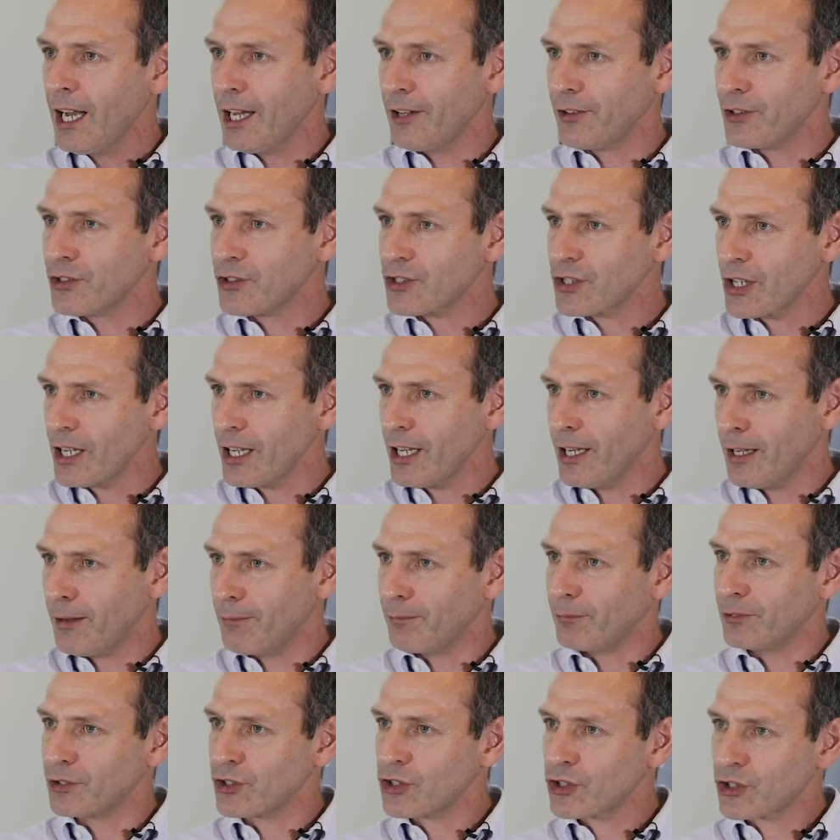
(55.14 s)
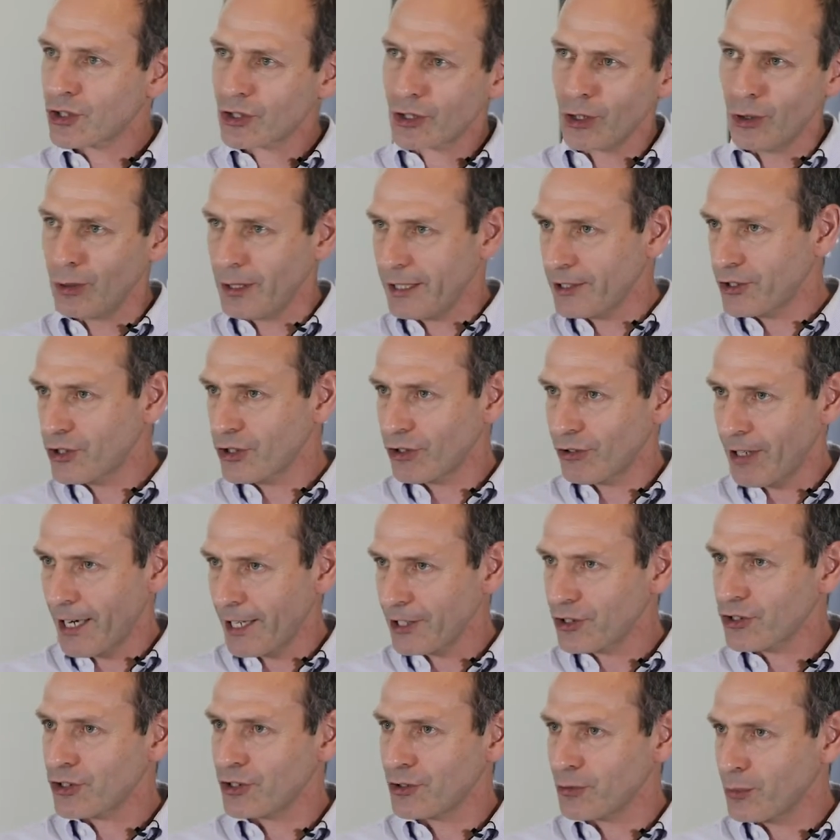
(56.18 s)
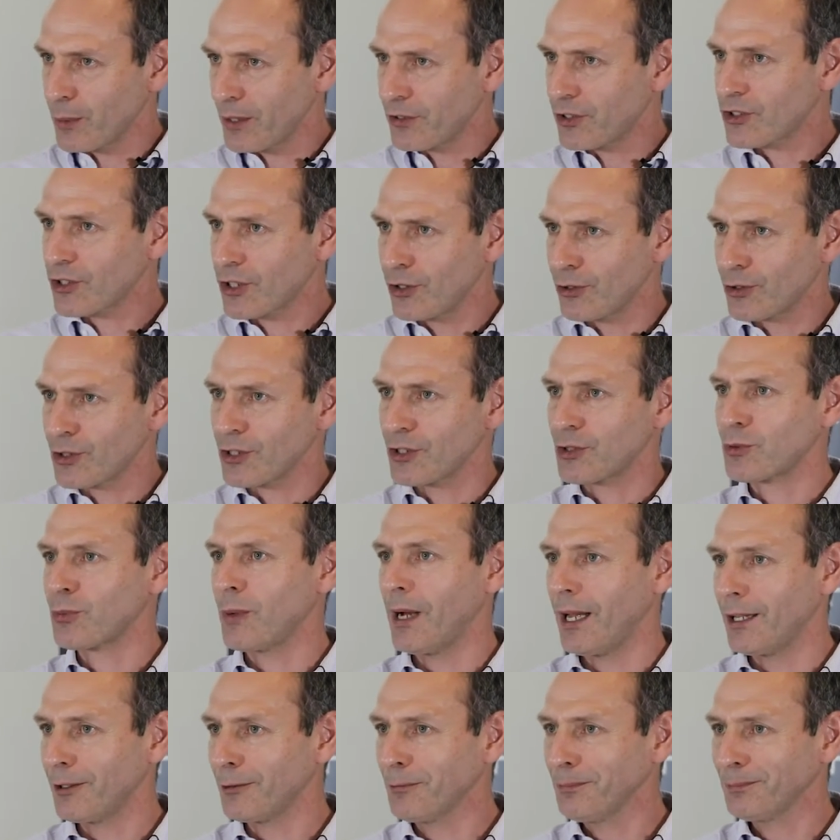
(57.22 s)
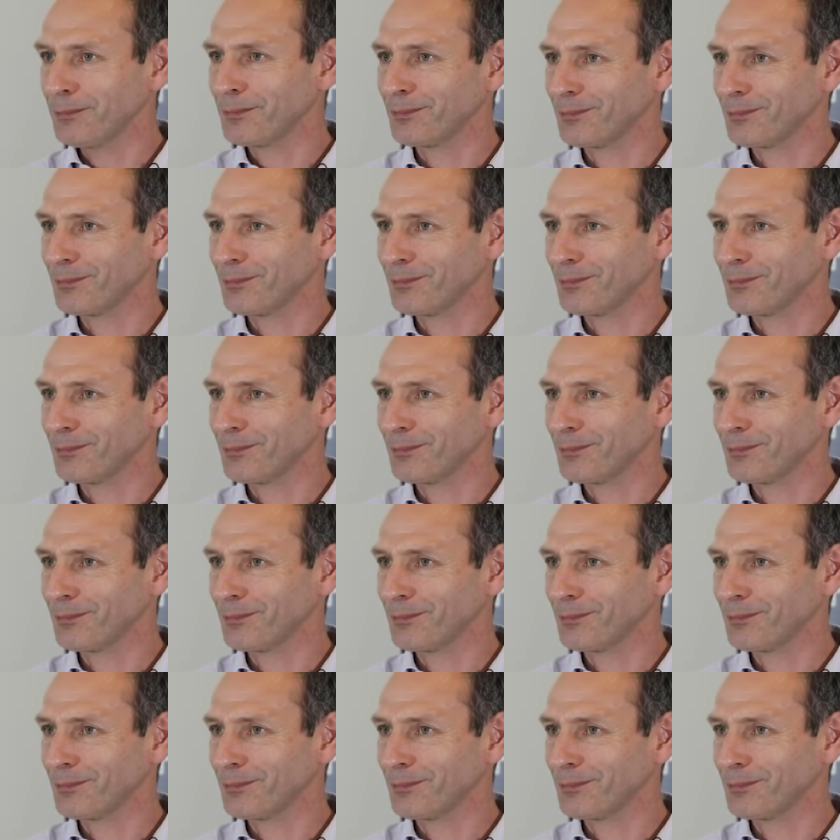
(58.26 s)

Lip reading: and school interaction with the schools as well.